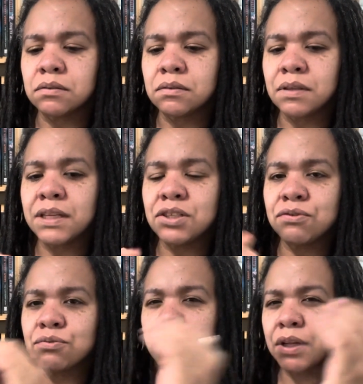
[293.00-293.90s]
Like, she
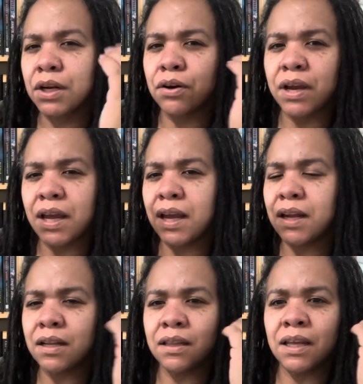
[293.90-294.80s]
was really in her head
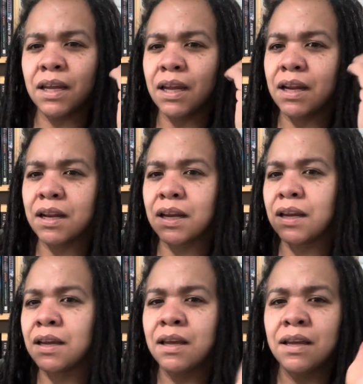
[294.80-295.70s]
and thinking,
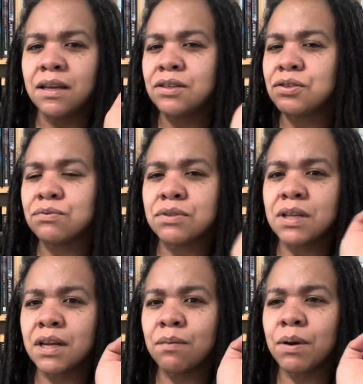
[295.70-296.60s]
like, she was
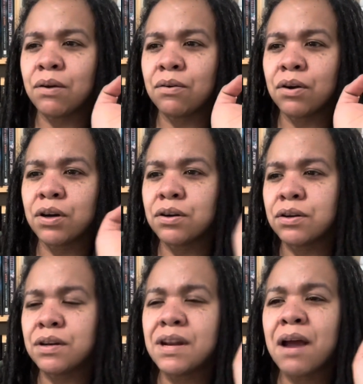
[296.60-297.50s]
thinking about her,
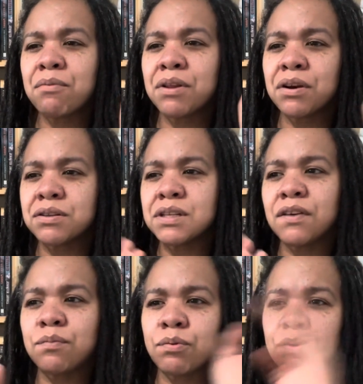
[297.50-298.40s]
not really
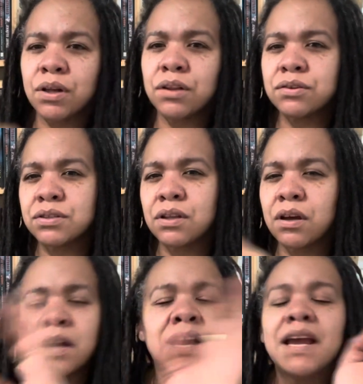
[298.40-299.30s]
herself, but what others
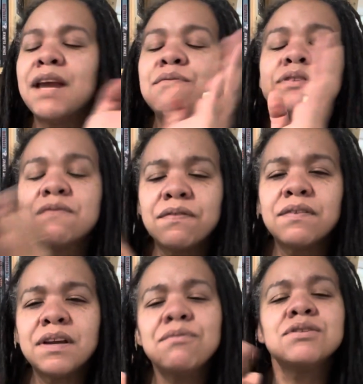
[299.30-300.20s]
thought. It was
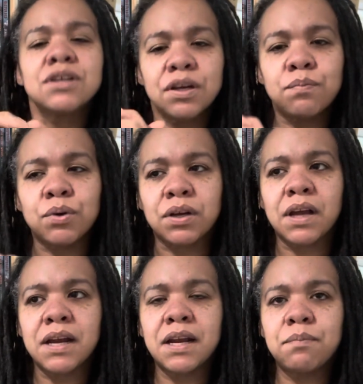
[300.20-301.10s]
a good book,
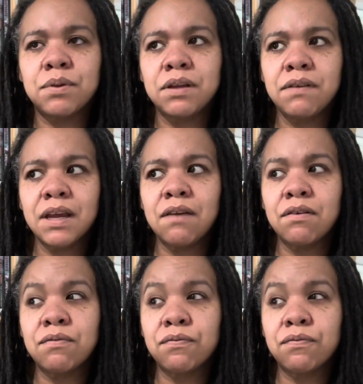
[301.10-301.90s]
and I believe I gave it